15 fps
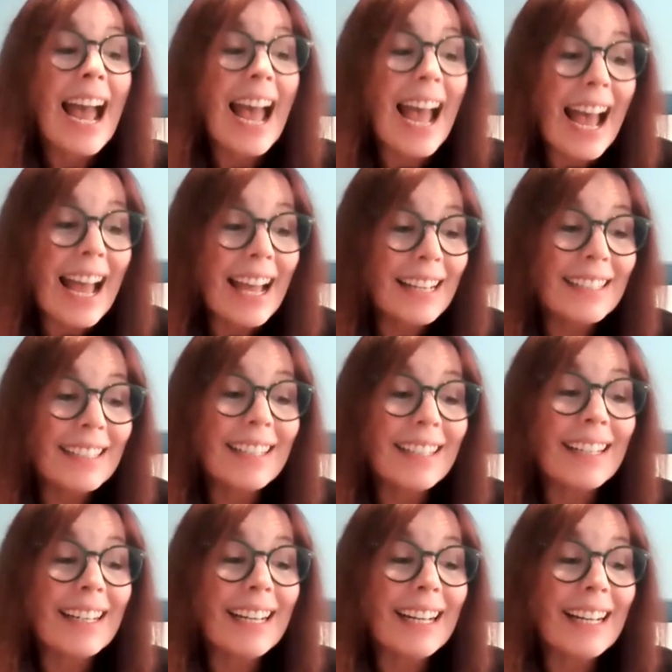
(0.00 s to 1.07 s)

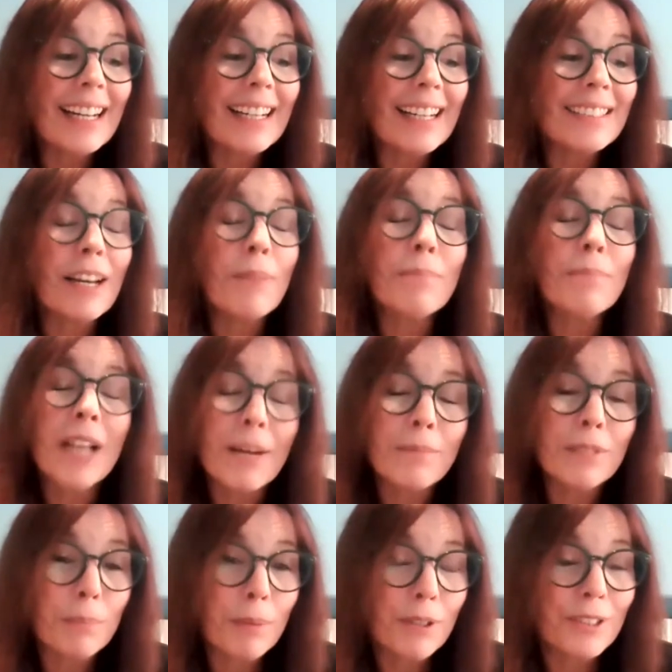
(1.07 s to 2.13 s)
And
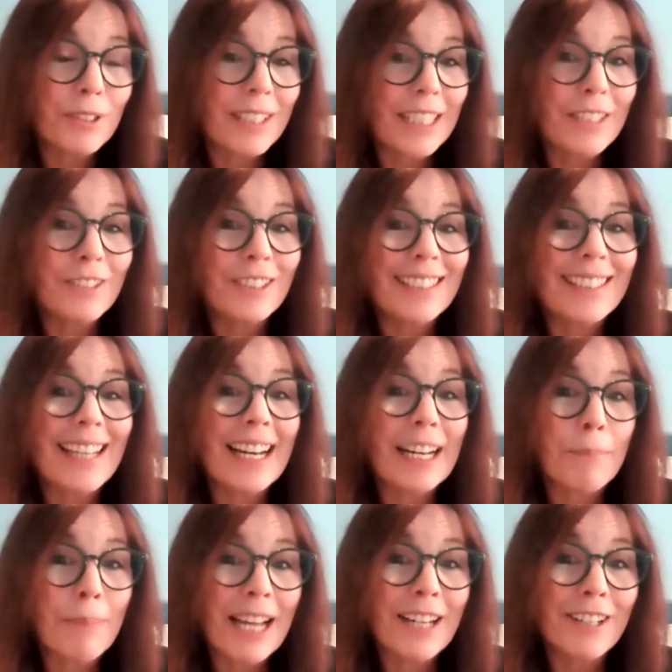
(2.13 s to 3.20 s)
sometimes the person that you're
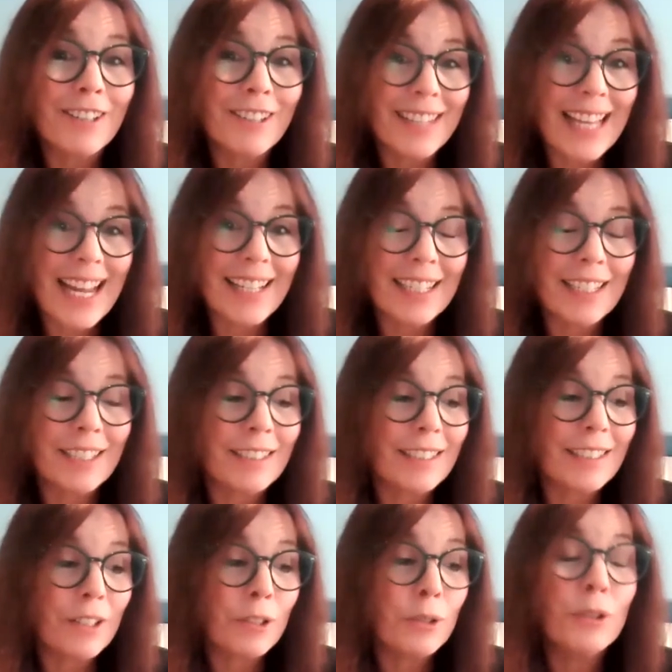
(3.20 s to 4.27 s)
deciding better than is
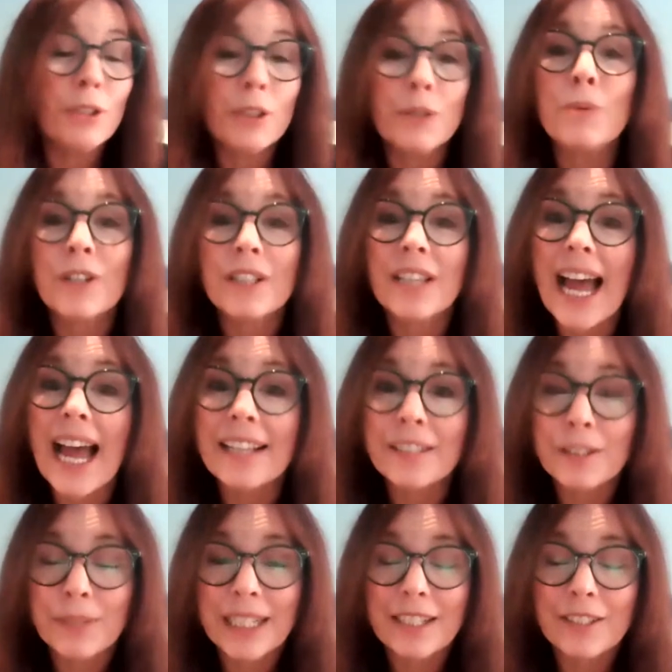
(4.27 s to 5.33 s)
who you were
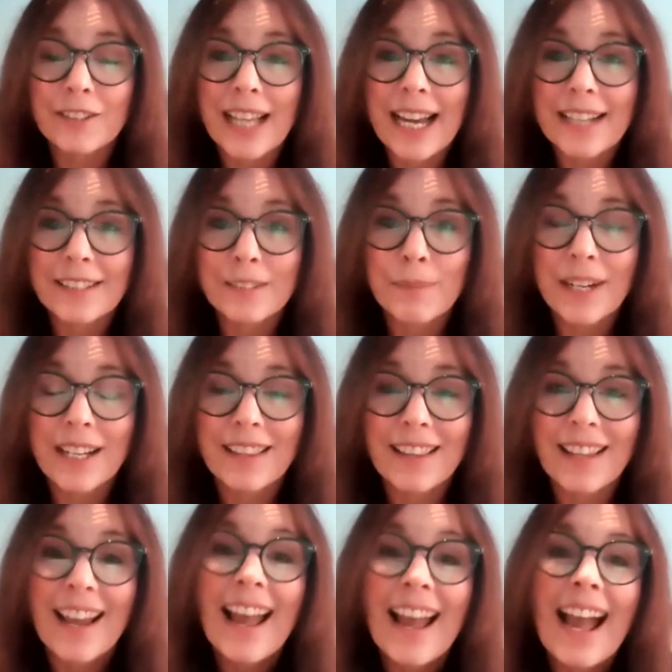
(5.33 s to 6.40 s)
last week or last month.
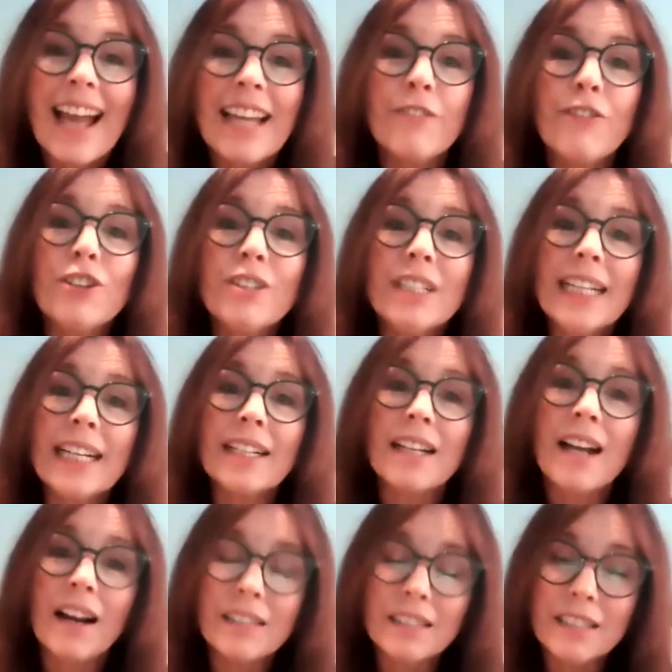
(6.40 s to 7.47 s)
And if you can get
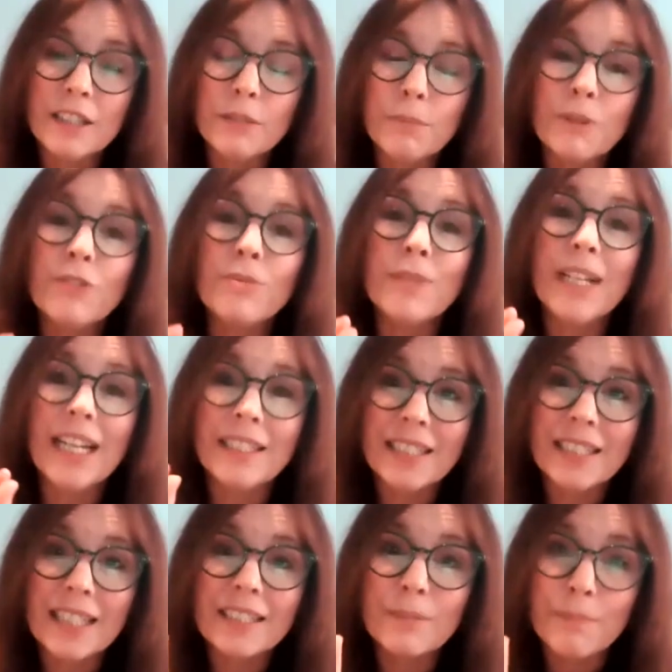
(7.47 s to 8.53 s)
constant improvement and
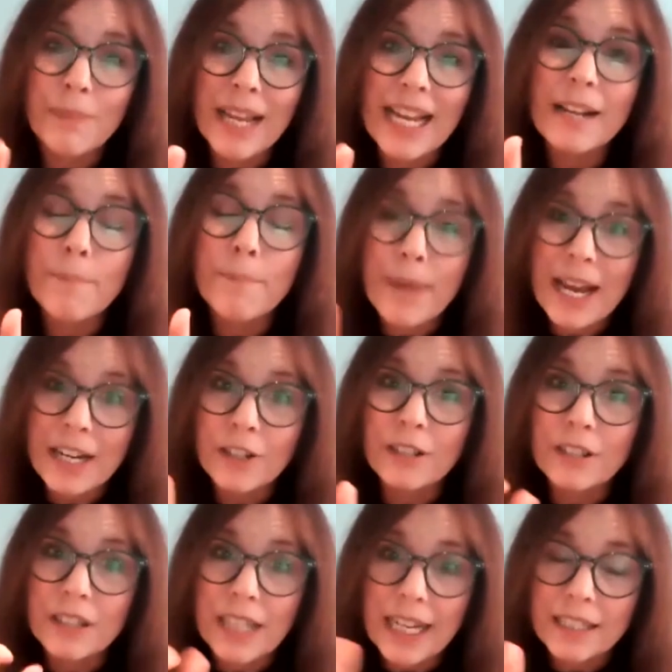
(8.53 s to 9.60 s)
just make better,
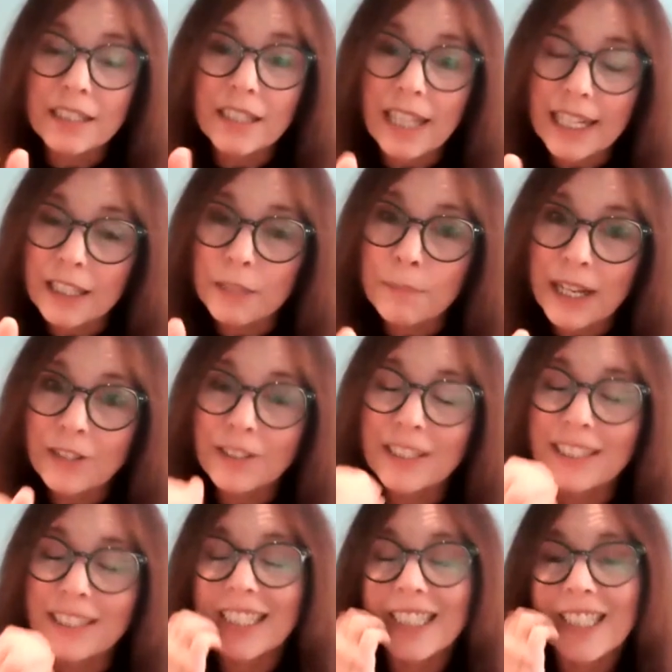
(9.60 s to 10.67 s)
like slightly better
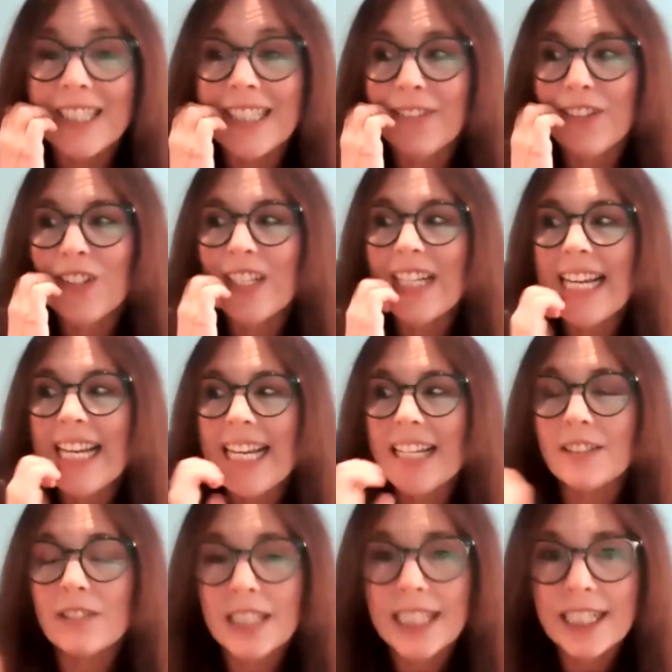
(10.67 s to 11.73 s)
decisions, if you can
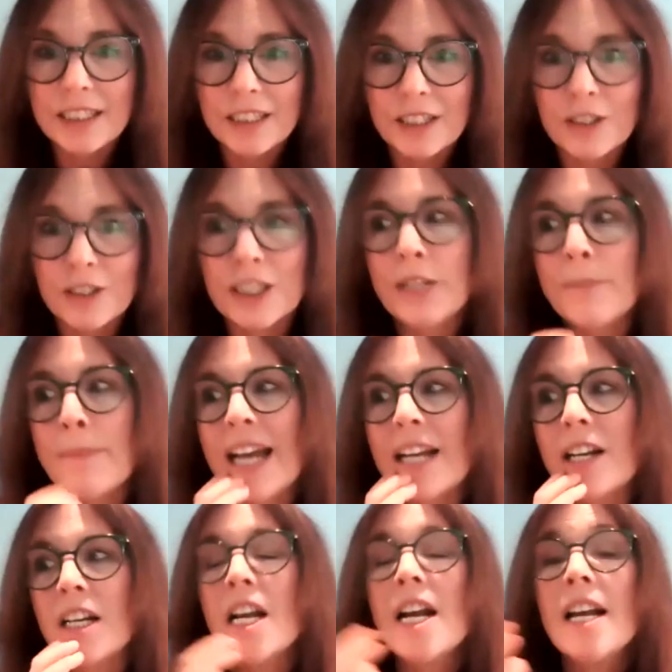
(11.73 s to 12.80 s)
handle the uncertainty
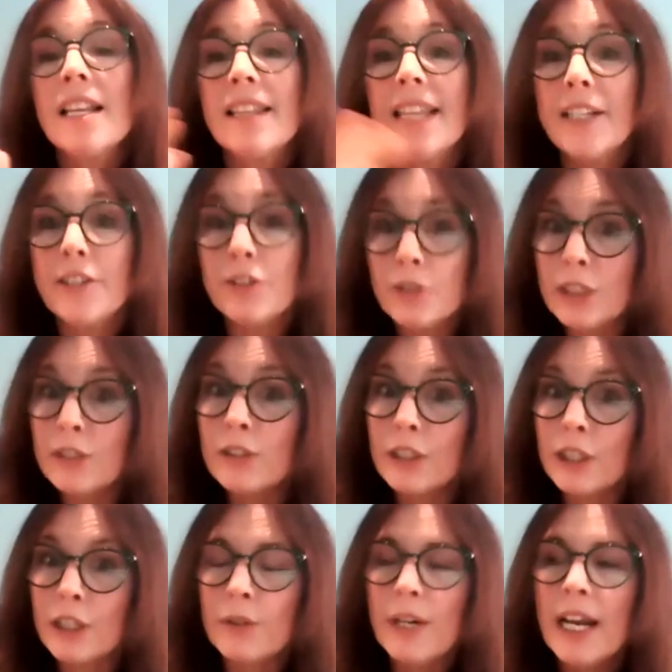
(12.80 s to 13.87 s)
better than you used
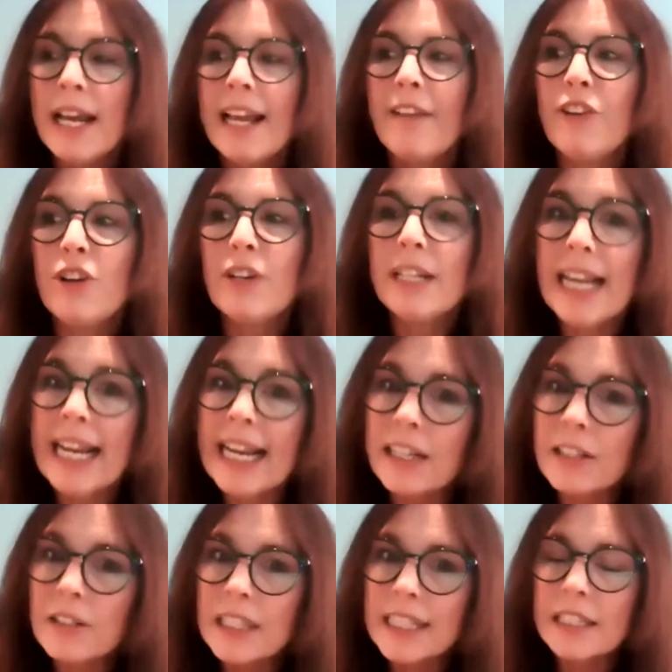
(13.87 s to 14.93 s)
to, if you can
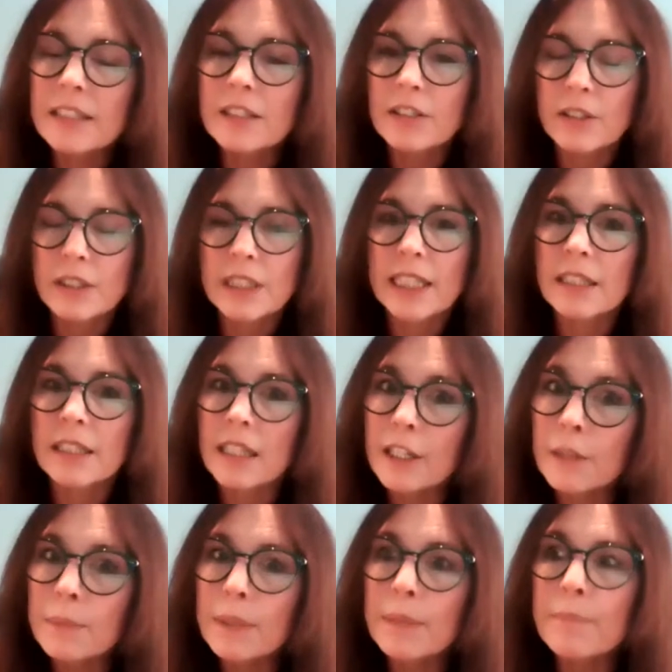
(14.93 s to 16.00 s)
handle the uncertainty a
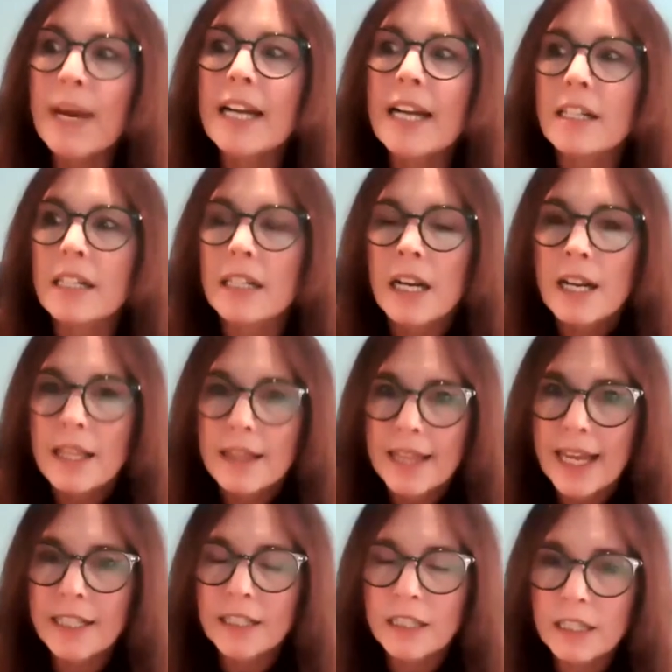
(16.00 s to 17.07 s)
little bit better
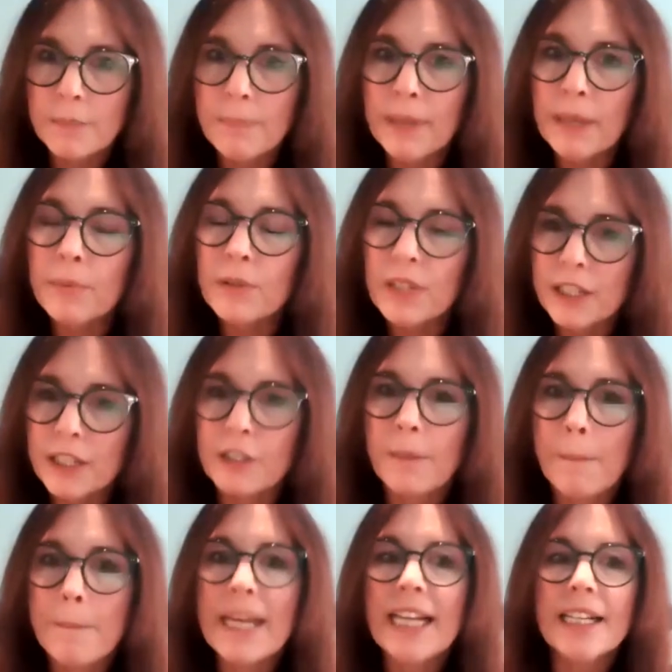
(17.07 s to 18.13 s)
than the people that you're
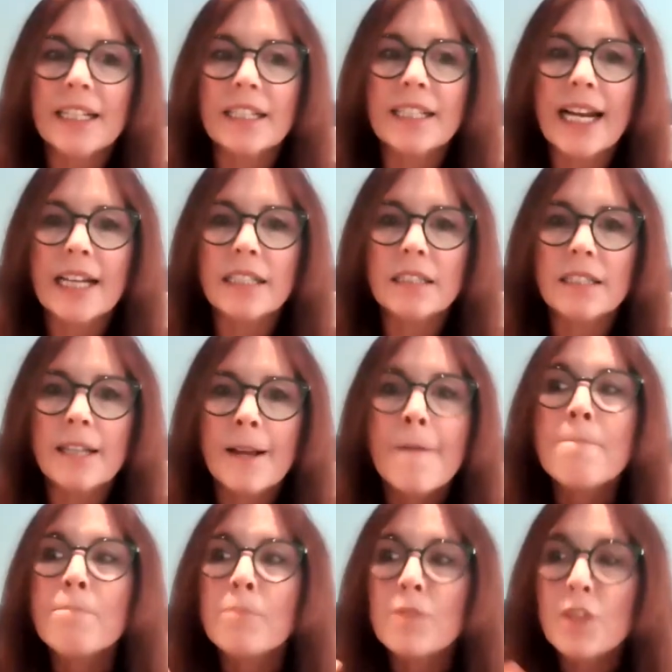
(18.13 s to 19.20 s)
competing against,
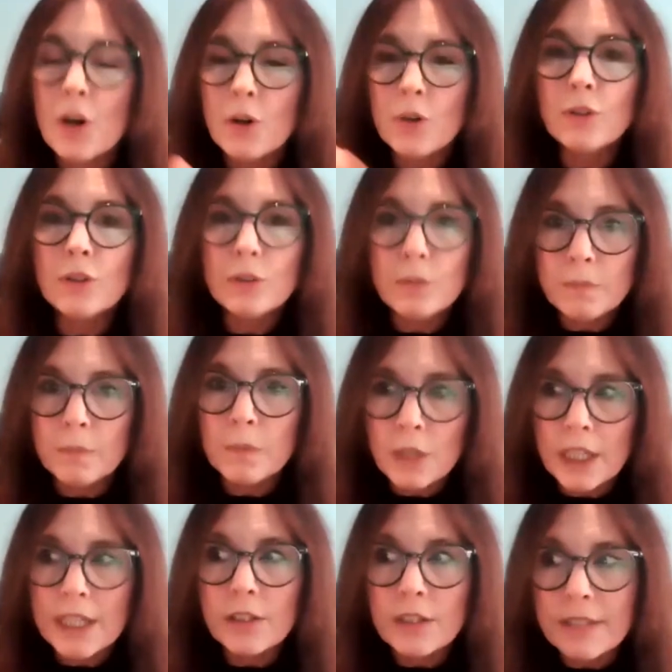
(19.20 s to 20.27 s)
those
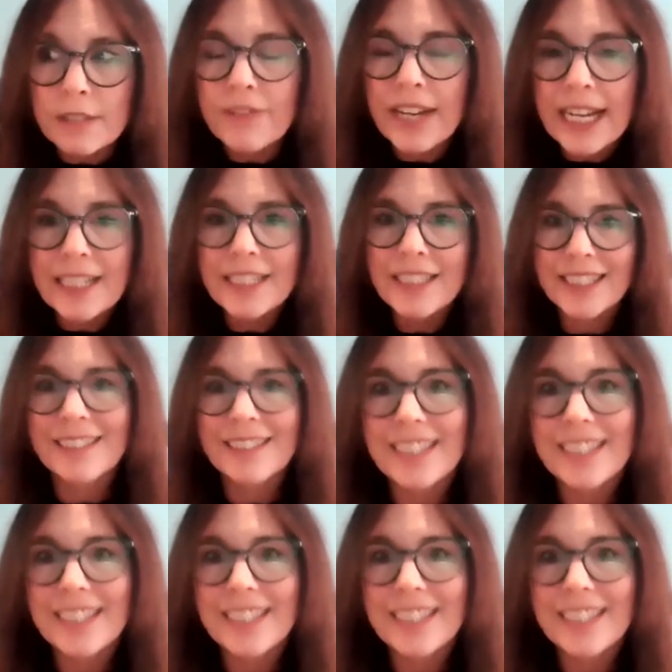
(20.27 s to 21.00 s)
little advantages,